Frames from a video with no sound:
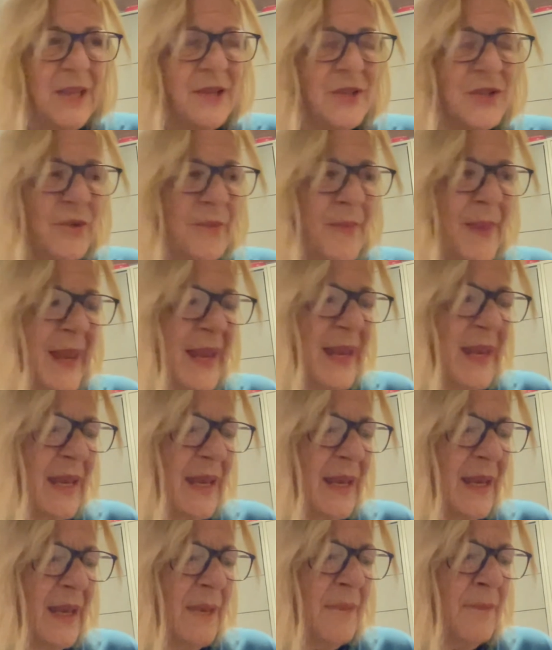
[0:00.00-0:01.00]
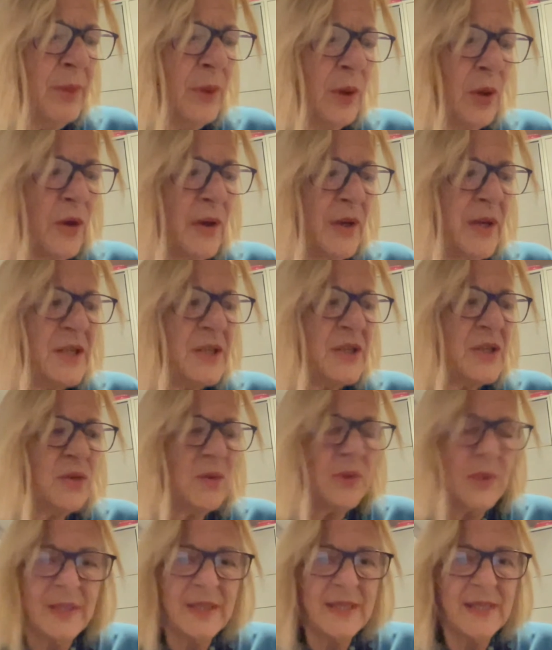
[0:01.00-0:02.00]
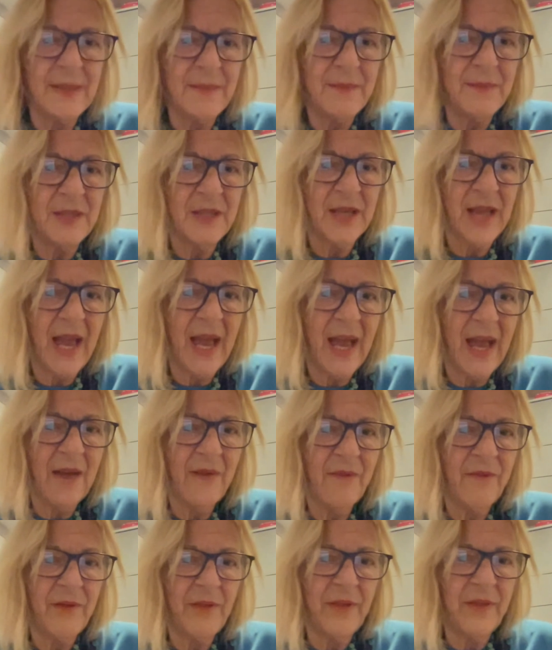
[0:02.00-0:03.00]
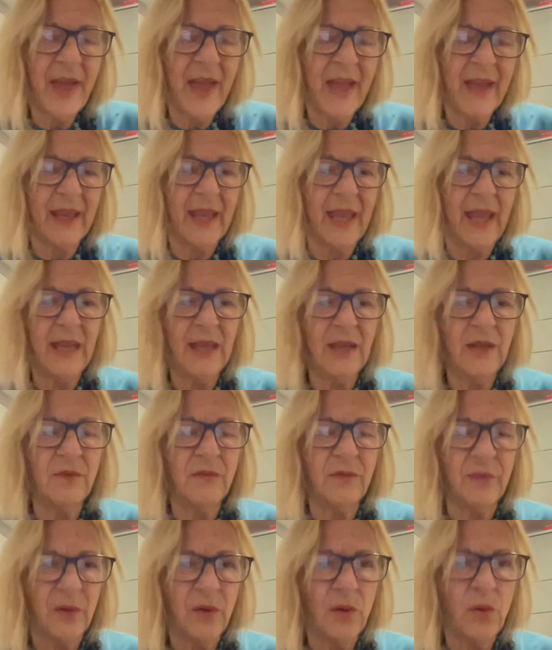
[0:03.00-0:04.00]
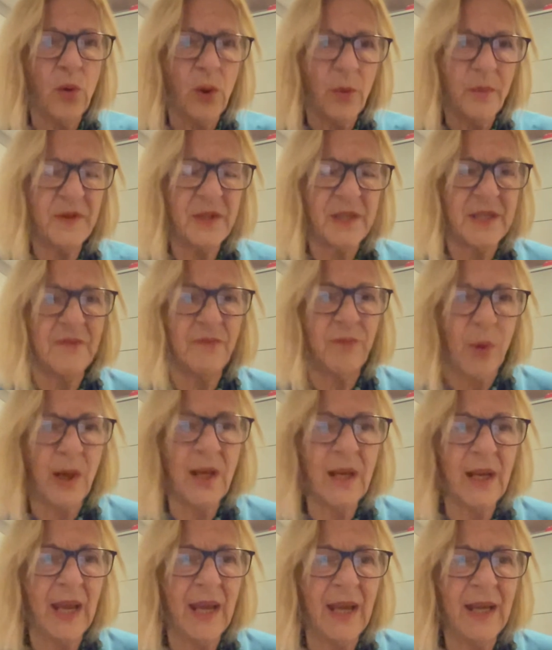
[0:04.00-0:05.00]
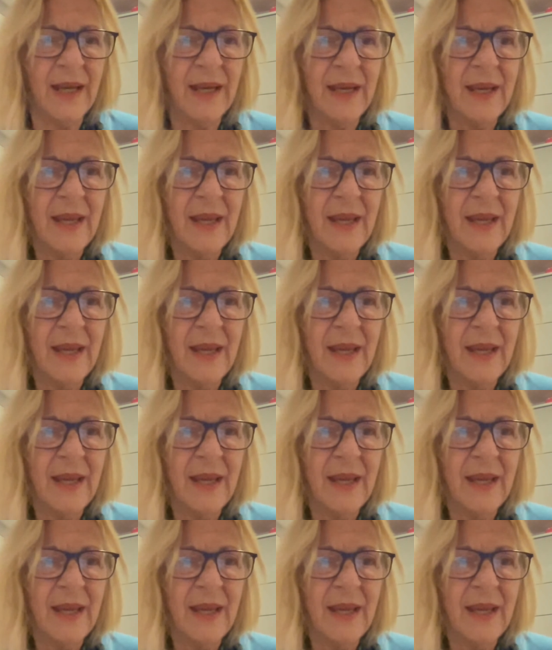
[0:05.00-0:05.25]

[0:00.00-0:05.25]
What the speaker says: too many employers don't seem to have that kind of cooperative working